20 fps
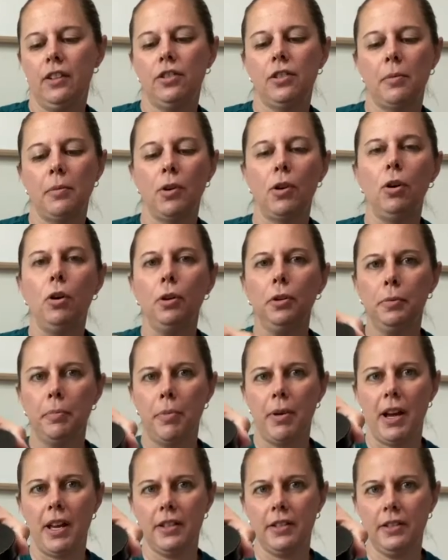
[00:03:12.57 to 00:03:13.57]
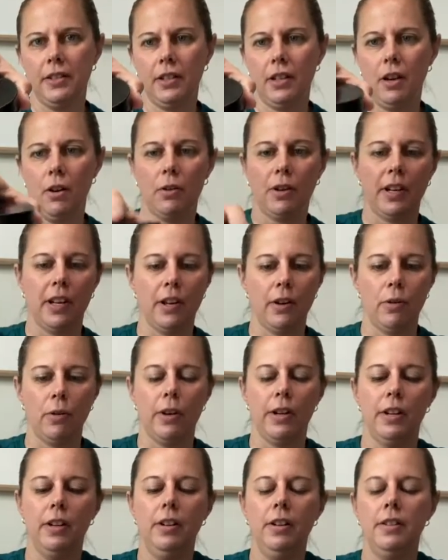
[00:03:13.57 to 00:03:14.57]
some cold pressed coconut
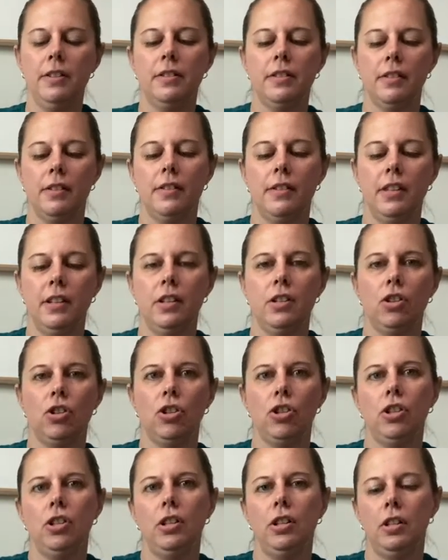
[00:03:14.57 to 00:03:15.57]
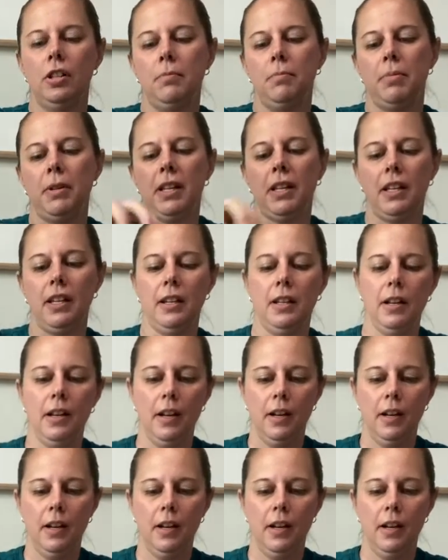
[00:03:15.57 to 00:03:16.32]
oil. So this should be